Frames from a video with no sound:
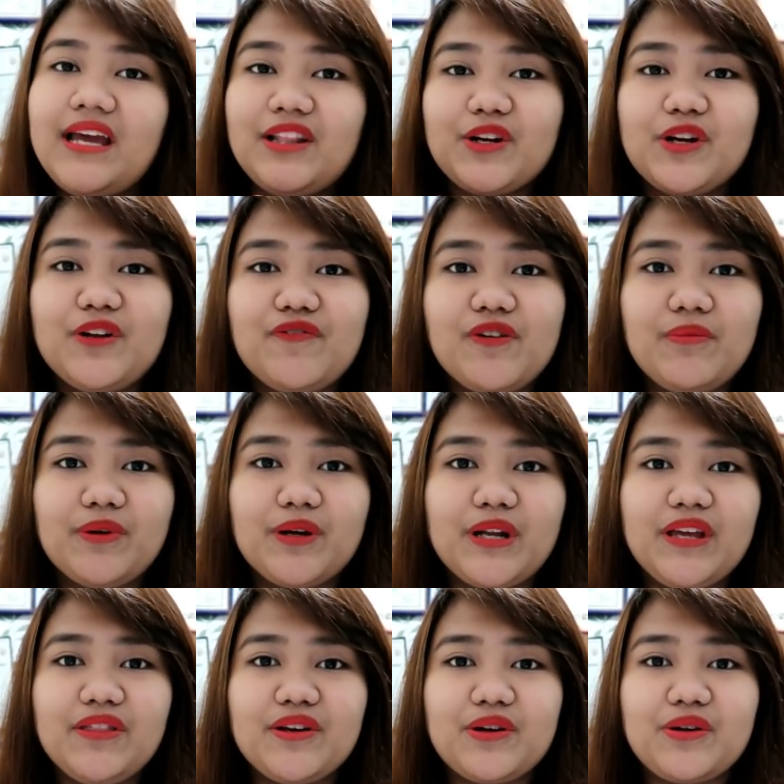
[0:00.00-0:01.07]
I learned from
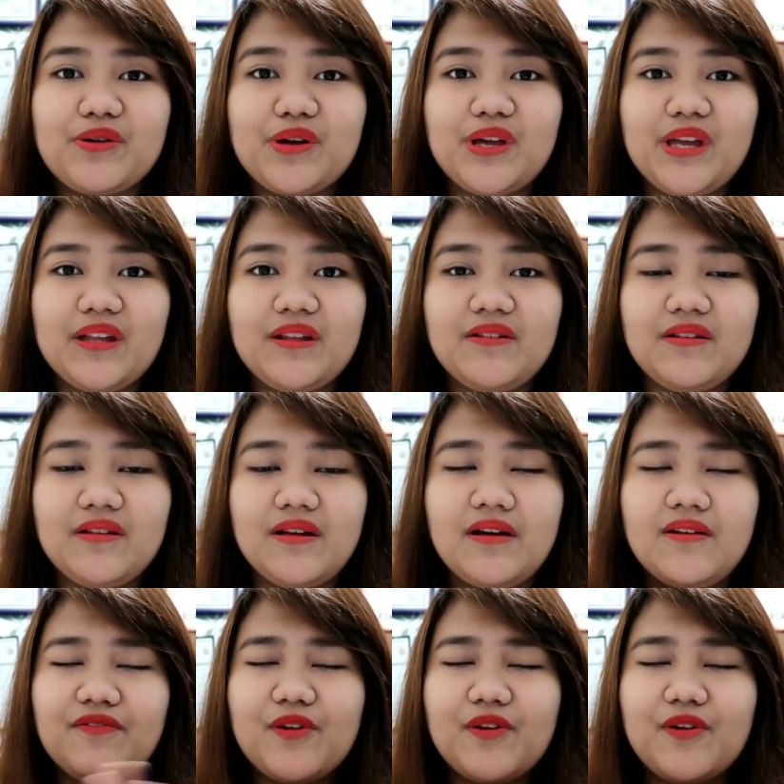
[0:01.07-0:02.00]
learning the Korean,